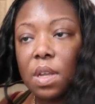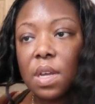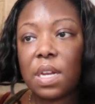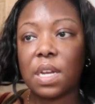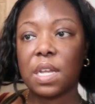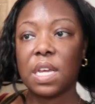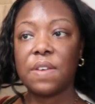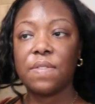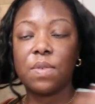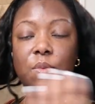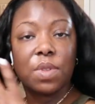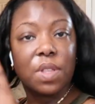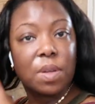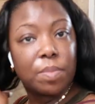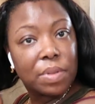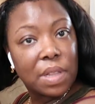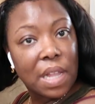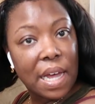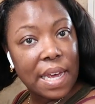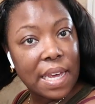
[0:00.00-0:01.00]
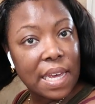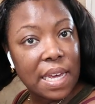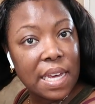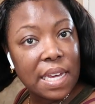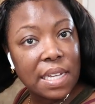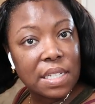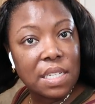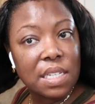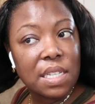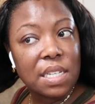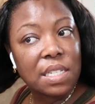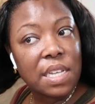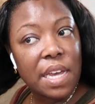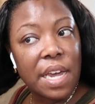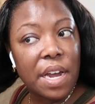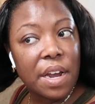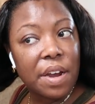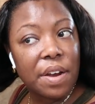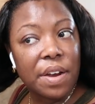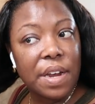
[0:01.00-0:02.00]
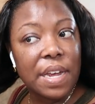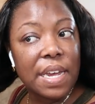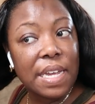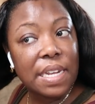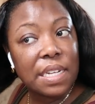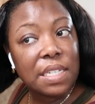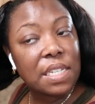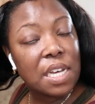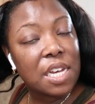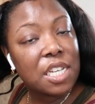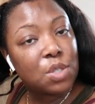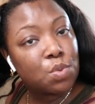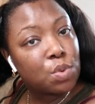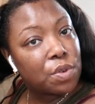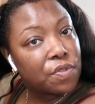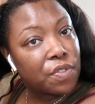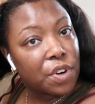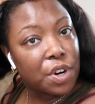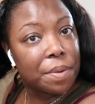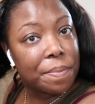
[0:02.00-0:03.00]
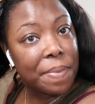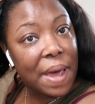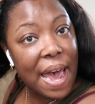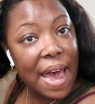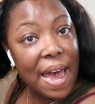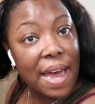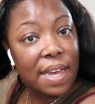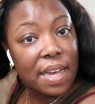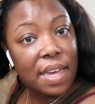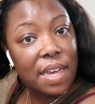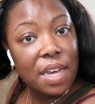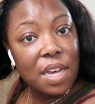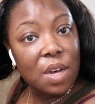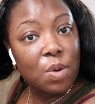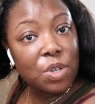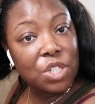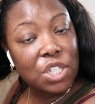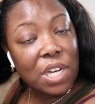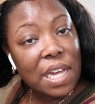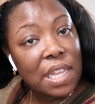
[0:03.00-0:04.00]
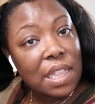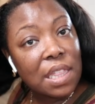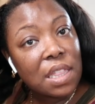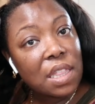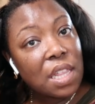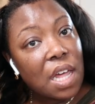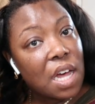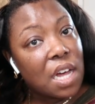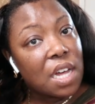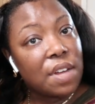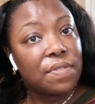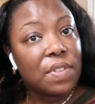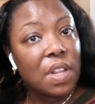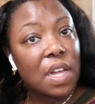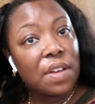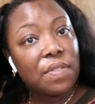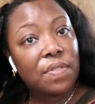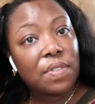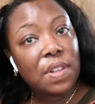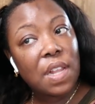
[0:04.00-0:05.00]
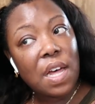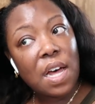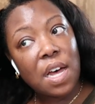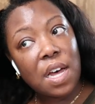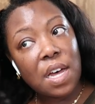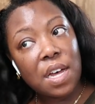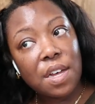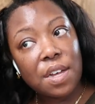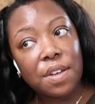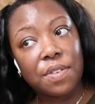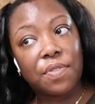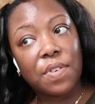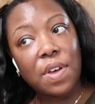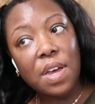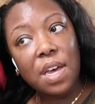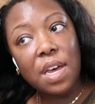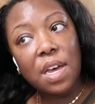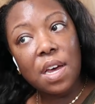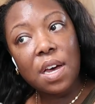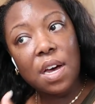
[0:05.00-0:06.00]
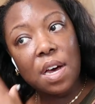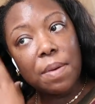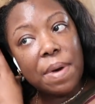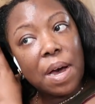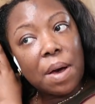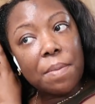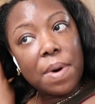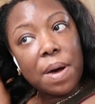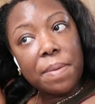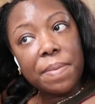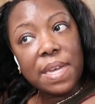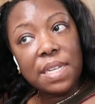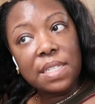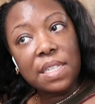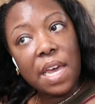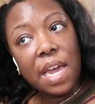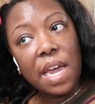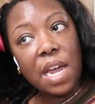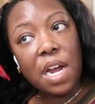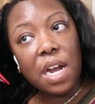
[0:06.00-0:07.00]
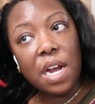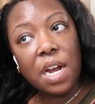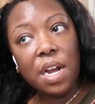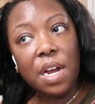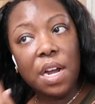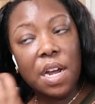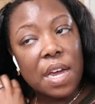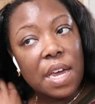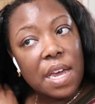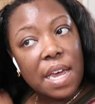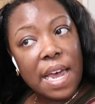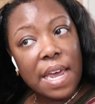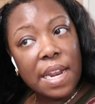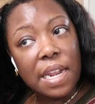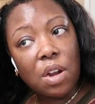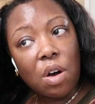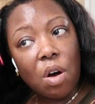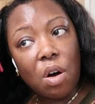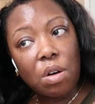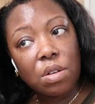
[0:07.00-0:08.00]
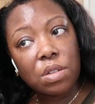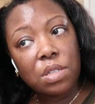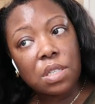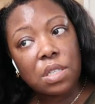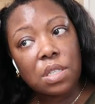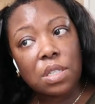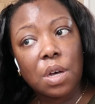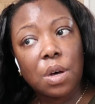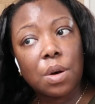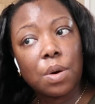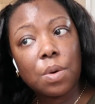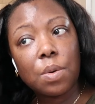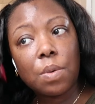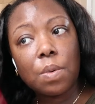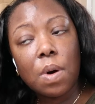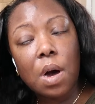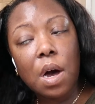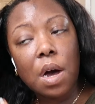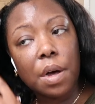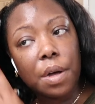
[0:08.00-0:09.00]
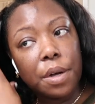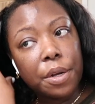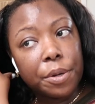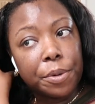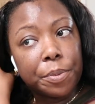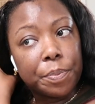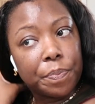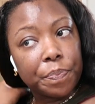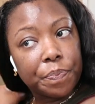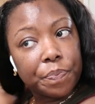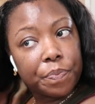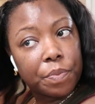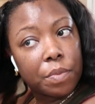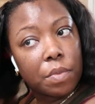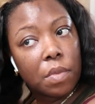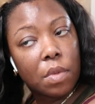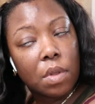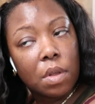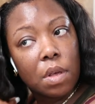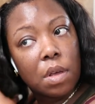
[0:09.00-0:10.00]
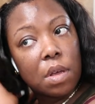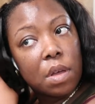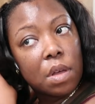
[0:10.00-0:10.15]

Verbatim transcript: And even with applying heat to this hair, it does revert back, which I love, love, love about Maame's hair. And it also, um,